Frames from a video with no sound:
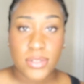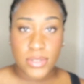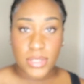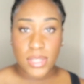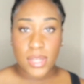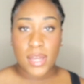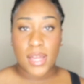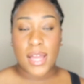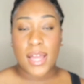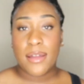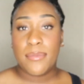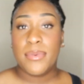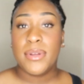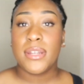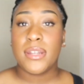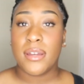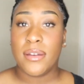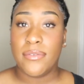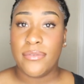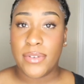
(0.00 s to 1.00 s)
so y'all, I've
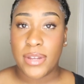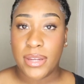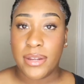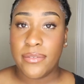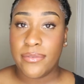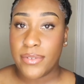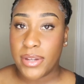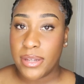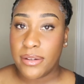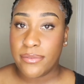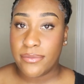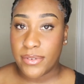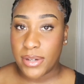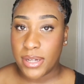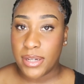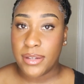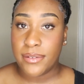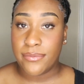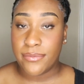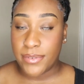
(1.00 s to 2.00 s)
been a very, very,
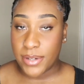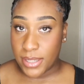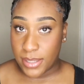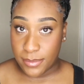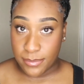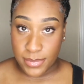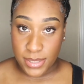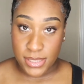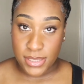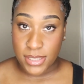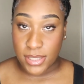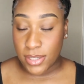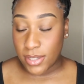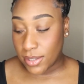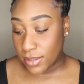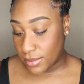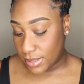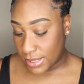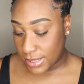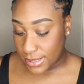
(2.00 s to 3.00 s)
very, very busy
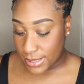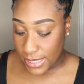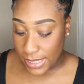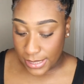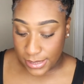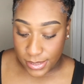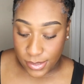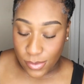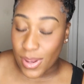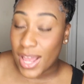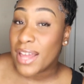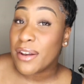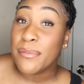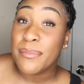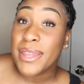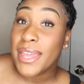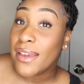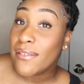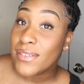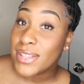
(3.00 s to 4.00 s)
girl these days. So I don't
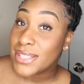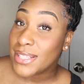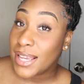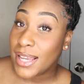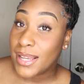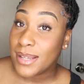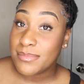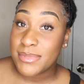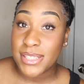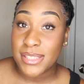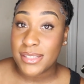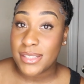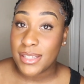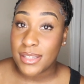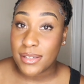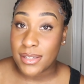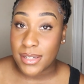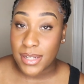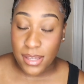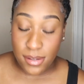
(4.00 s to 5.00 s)
be having time to sit
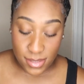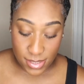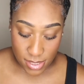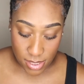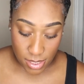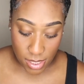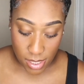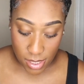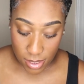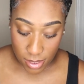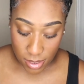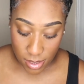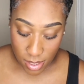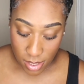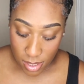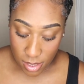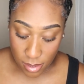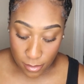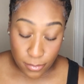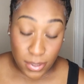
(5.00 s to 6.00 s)
in a nail salon.
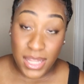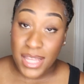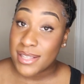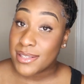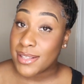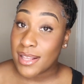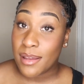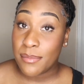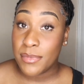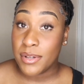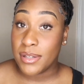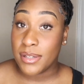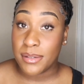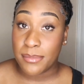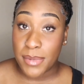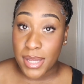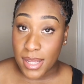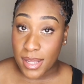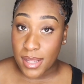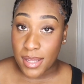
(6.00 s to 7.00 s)
Plus, I'm a
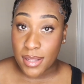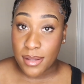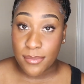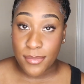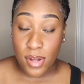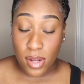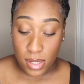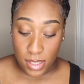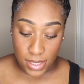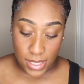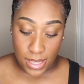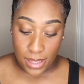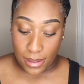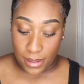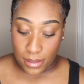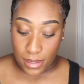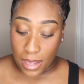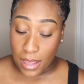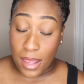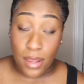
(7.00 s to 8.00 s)
mom, all
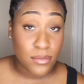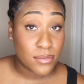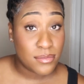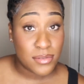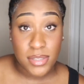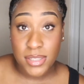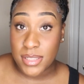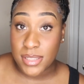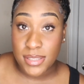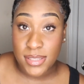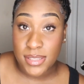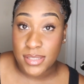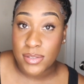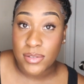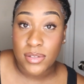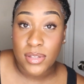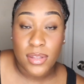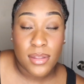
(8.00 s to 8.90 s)
that. Just